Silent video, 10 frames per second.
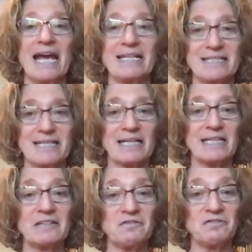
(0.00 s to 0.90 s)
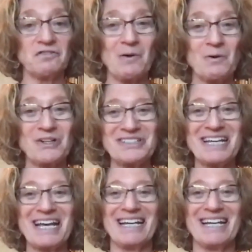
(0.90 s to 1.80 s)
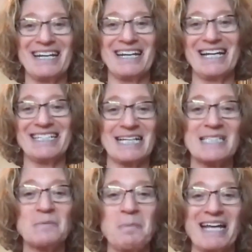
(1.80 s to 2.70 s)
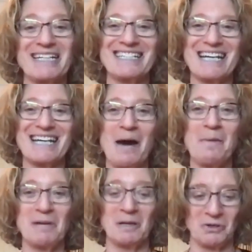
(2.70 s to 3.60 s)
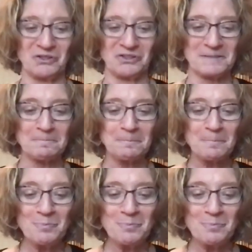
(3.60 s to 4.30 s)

and succulent flowers and has expanded to hummingbirds.